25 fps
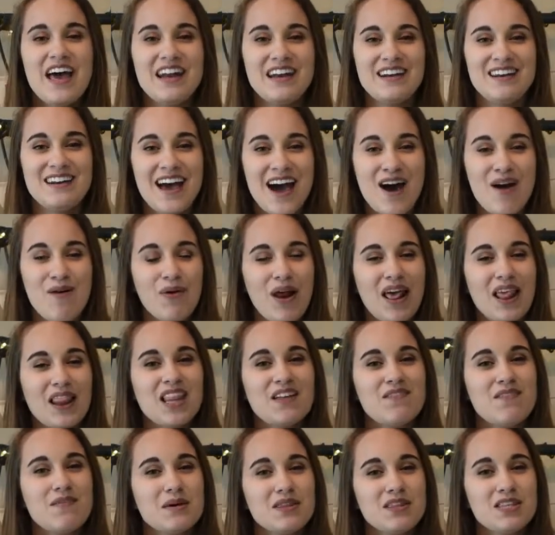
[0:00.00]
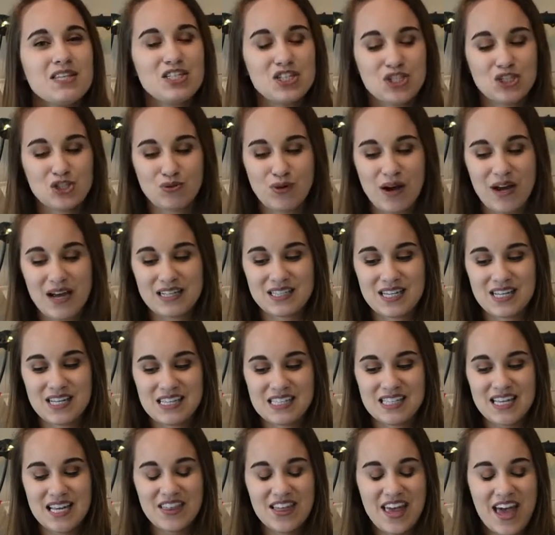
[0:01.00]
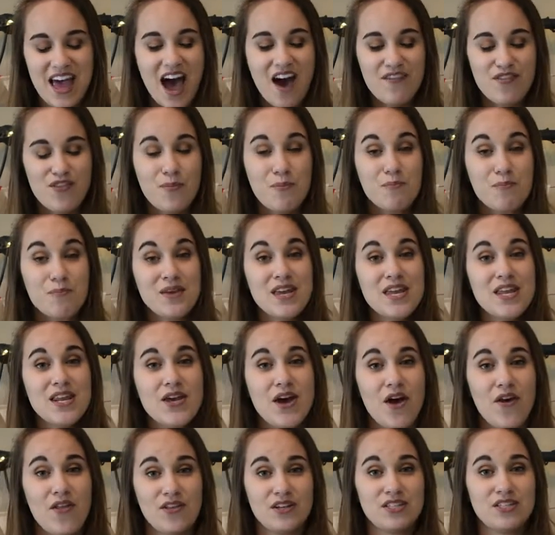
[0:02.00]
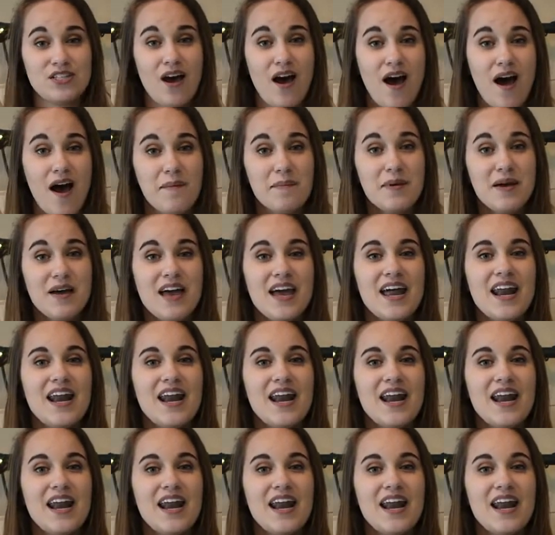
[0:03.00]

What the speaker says: Now, what I love about this dress is that they have the beading on the top.